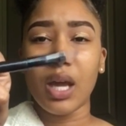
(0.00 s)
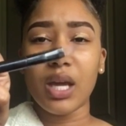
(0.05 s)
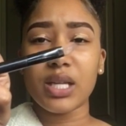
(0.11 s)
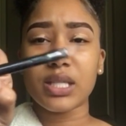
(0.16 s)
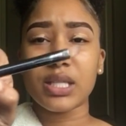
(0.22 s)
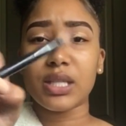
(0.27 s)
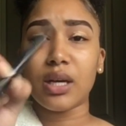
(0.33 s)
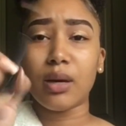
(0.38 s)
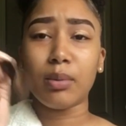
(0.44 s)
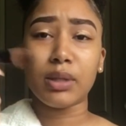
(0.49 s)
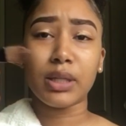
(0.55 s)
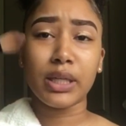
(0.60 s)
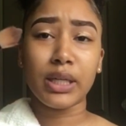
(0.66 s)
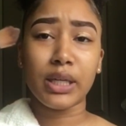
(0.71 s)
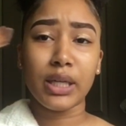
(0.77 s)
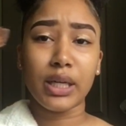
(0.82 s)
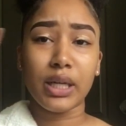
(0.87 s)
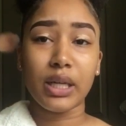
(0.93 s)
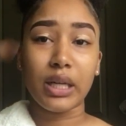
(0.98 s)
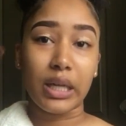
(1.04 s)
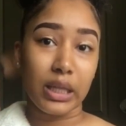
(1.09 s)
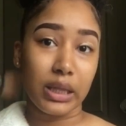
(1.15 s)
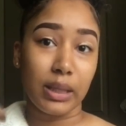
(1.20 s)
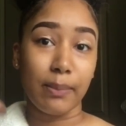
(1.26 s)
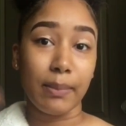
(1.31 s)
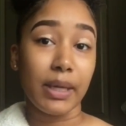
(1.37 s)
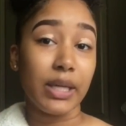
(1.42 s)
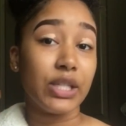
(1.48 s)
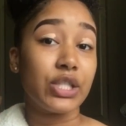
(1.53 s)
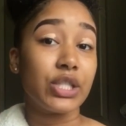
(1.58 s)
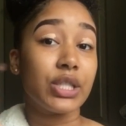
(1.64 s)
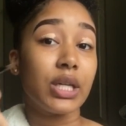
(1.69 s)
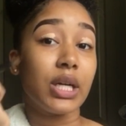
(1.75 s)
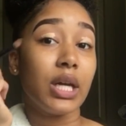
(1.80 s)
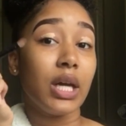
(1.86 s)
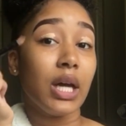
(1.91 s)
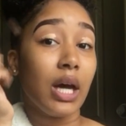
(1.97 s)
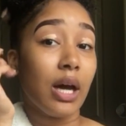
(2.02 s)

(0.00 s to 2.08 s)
It's double-ended, nothing major.